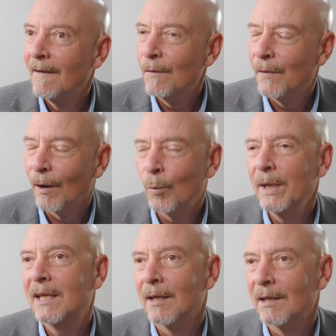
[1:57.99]
that
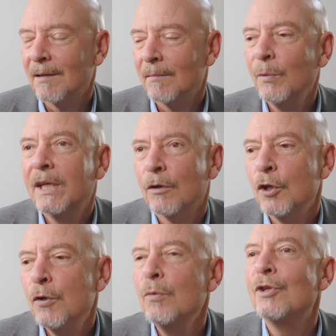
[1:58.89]
we can
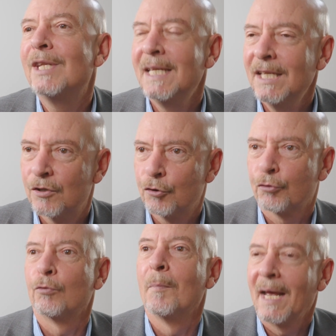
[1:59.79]
use these
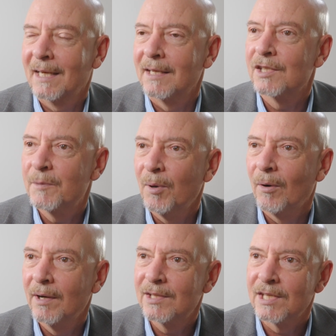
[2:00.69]
traumatic
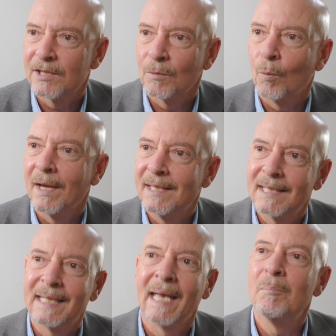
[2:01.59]
experiences as a way
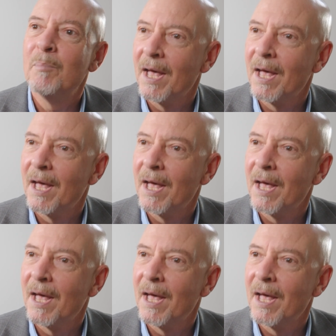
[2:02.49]
to get